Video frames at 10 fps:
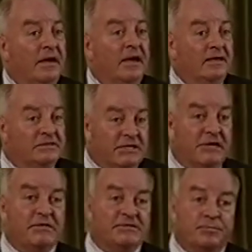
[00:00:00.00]
in a
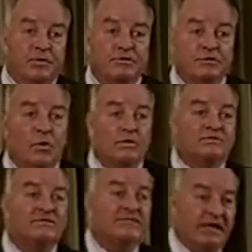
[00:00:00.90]
series of books called
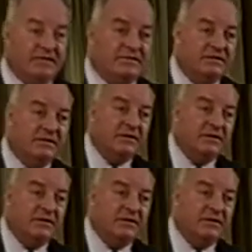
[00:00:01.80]
Civics,